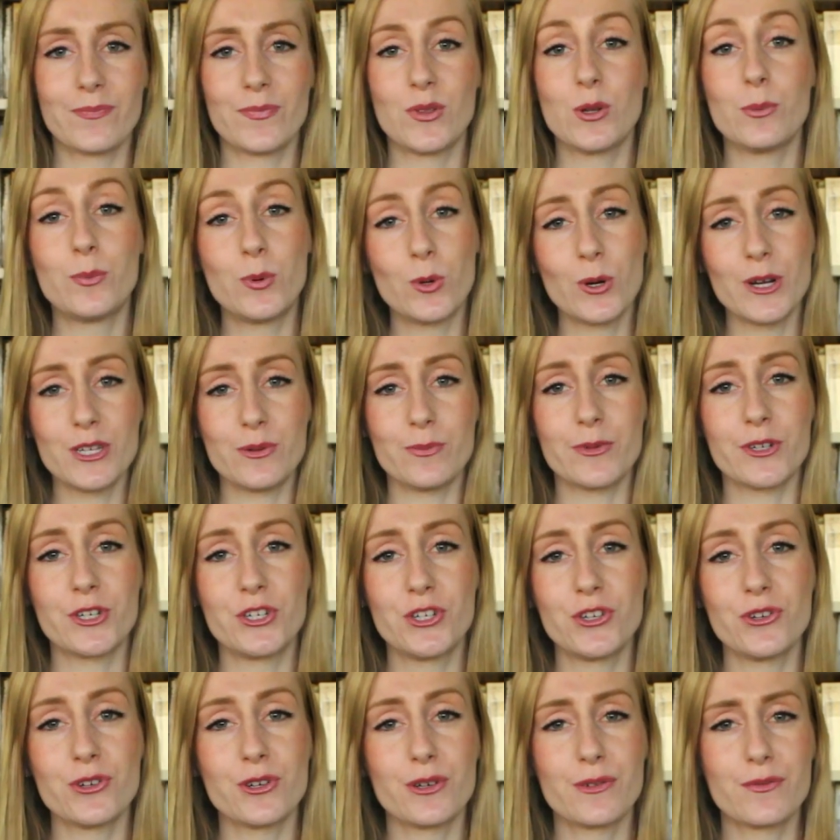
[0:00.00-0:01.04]
The boys
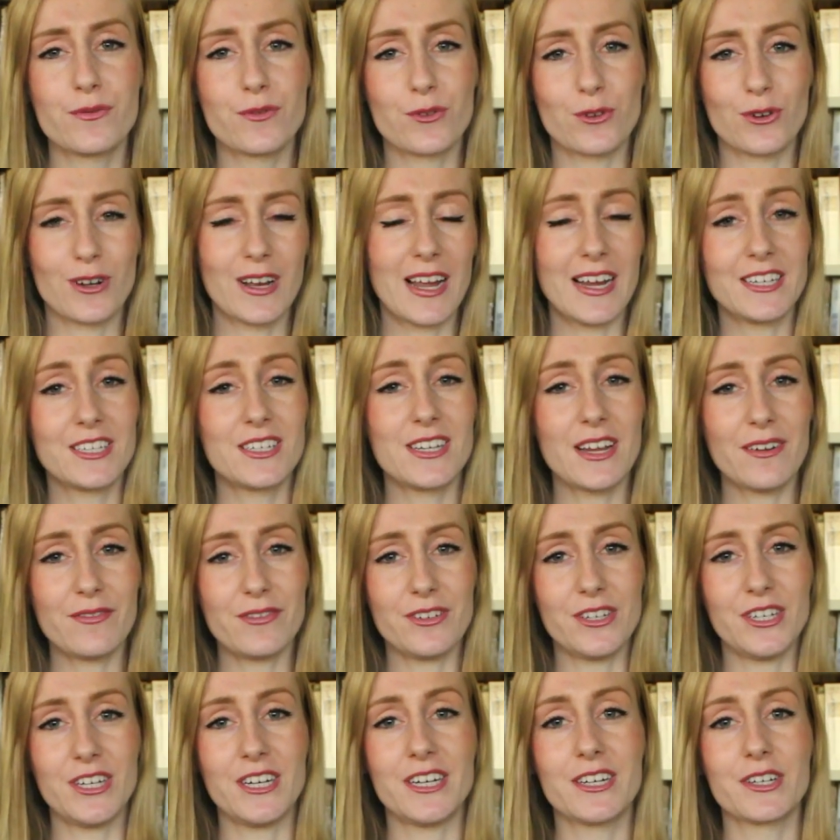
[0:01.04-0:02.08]
mature for like
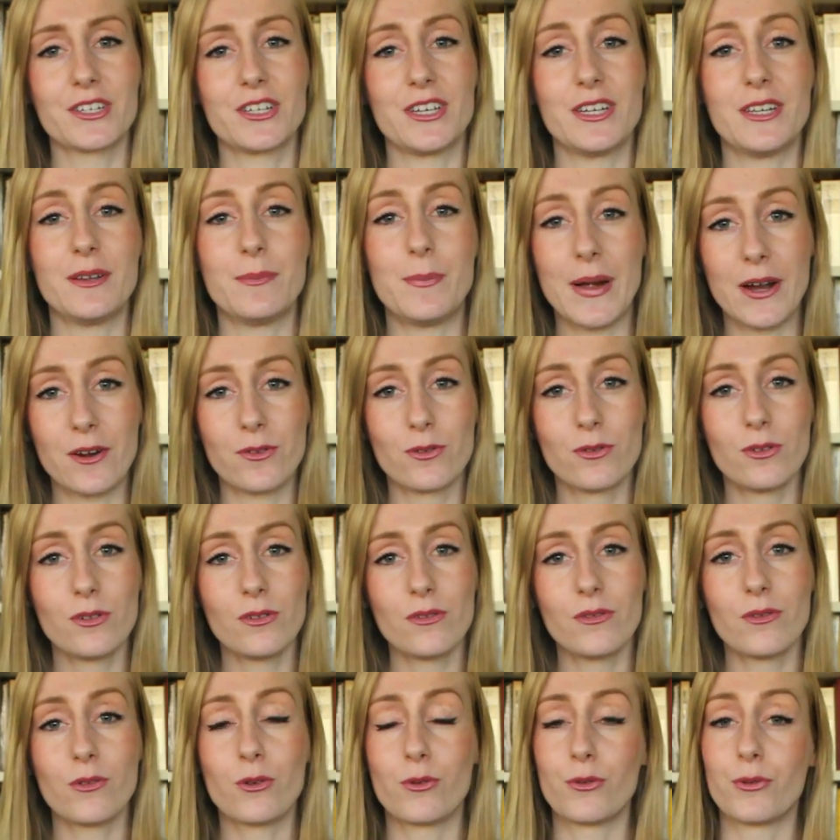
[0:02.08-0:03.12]
seven years in the
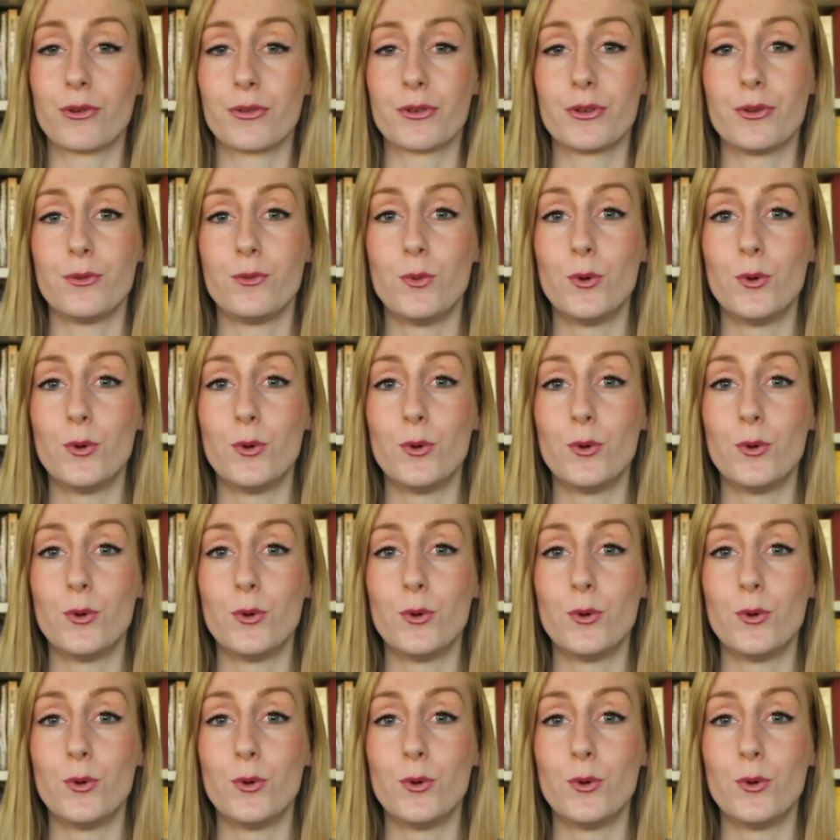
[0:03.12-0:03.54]
barrel or the